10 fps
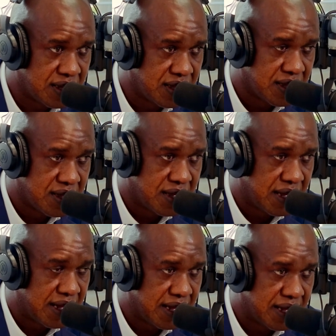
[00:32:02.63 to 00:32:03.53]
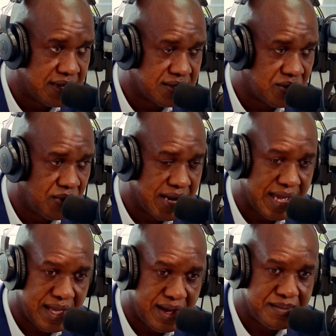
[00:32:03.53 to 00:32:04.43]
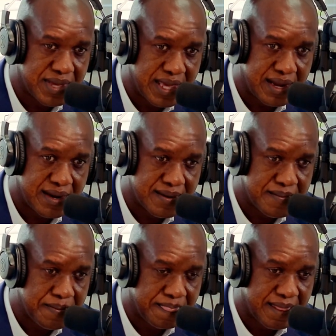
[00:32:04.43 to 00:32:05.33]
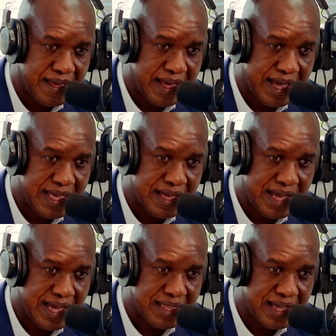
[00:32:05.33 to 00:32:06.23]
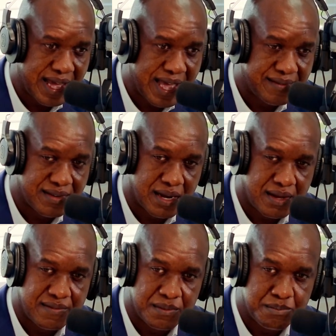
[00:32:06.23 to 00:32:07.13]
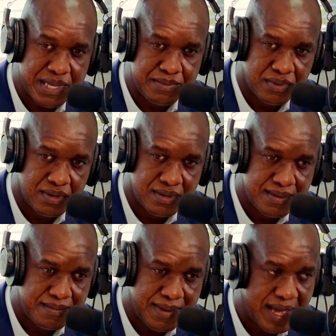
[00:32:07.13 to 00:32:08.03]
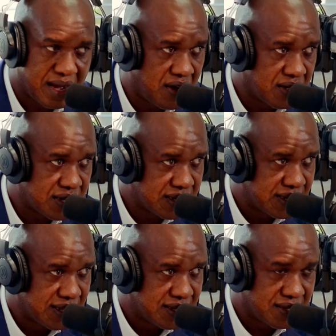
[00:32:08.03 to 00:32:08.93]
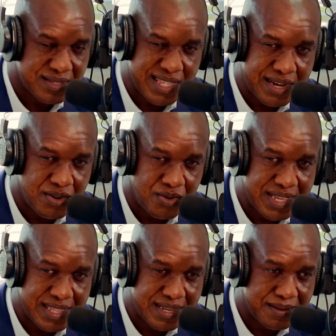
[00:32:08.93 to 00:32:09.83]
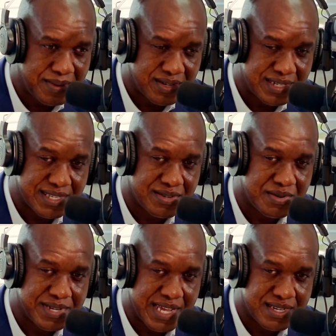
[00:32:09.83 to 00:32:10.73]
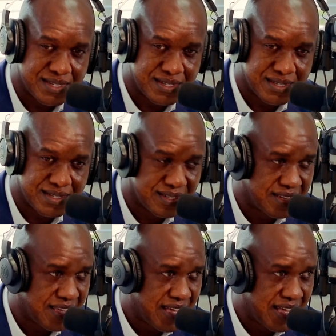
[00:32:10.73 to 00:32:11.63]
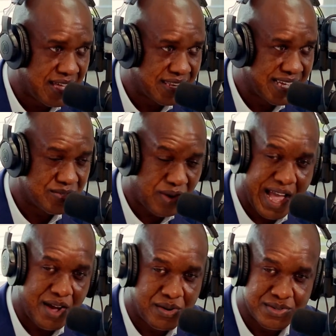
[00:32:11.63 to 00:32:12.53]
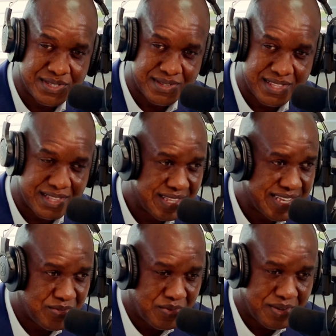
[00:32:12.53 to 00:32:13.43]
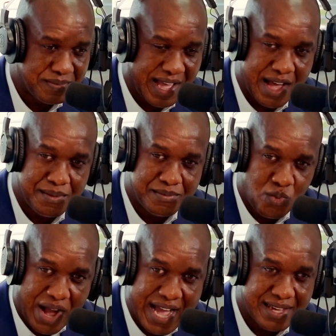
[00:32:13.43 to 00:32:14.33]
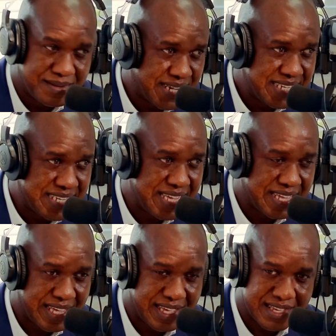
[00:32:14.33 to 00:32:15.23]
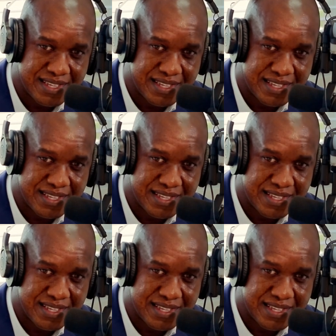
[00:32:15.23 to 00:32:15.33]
Mm-hmm. Uh, yes. so when I come here, I, I I have a love for people. My heart does not know anything about discrimination. Amen. Uh, that's how I was. That's how I'm wired. My DNA.